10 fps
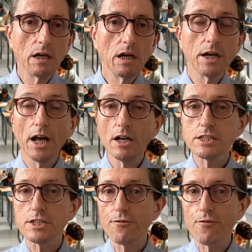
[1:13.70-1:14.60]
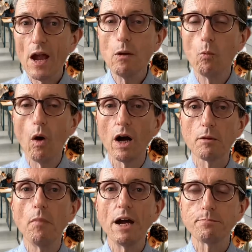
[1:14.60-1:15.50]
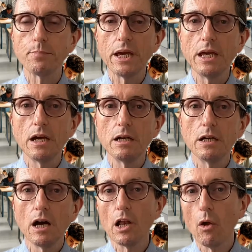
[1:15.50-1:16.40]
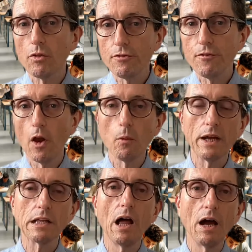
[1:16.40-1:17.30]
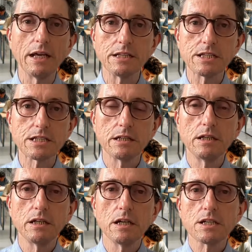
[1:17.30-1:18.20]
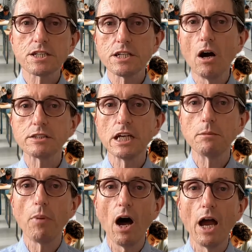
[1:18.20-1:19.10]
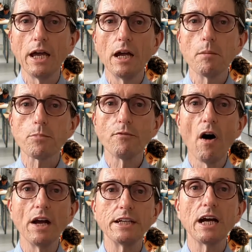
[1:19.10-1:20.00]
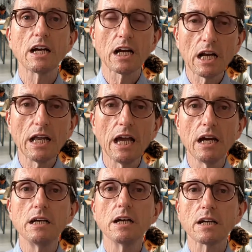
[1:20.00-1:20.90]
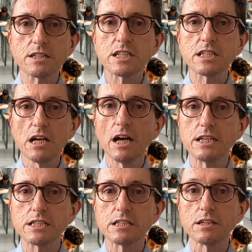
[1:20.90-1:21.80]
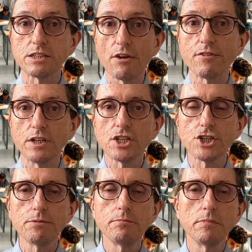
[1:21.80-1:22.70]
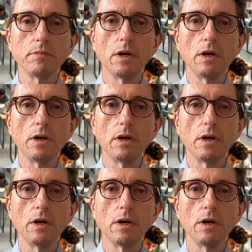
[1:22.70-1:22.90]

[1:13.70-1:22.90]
An answer framework might be along the following lines, starting by providing a clear, concise definition,